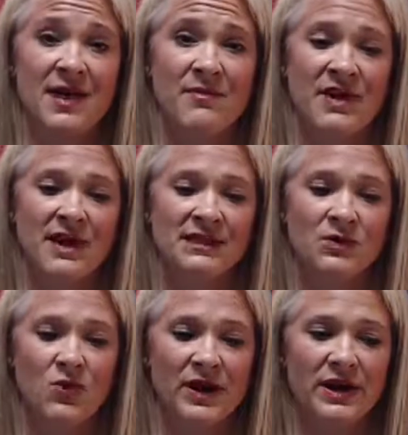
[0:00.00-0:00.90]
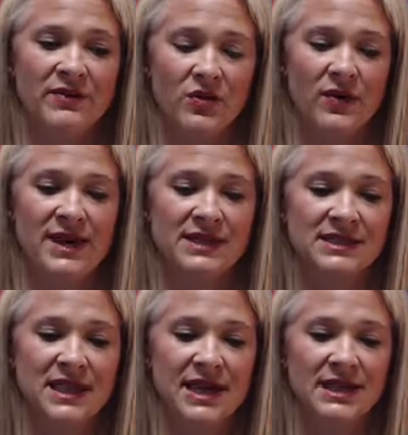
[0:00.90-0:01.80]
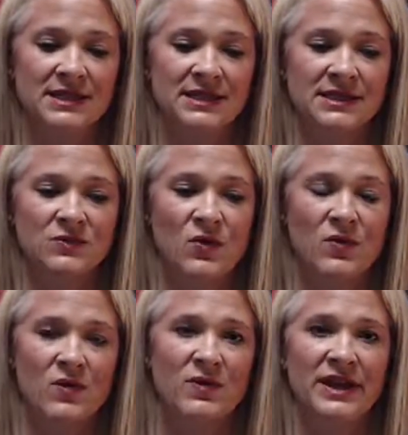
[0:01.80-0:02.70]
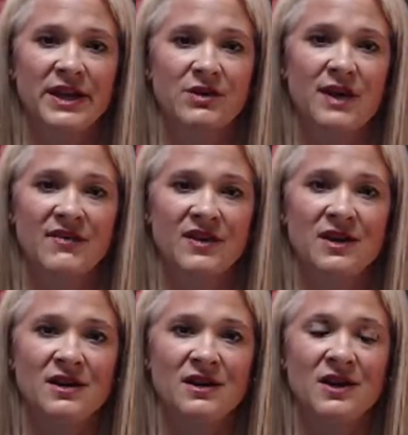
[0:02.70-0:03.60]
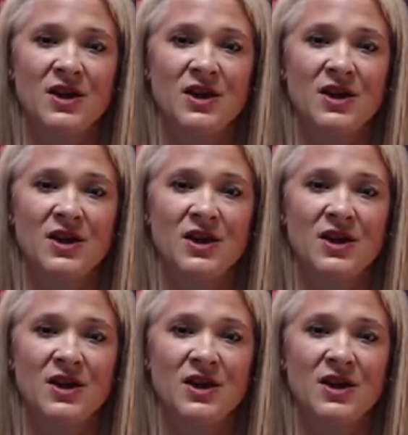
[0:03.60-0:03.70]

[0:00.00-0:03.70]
Because one of the greatest things is when we're really thriving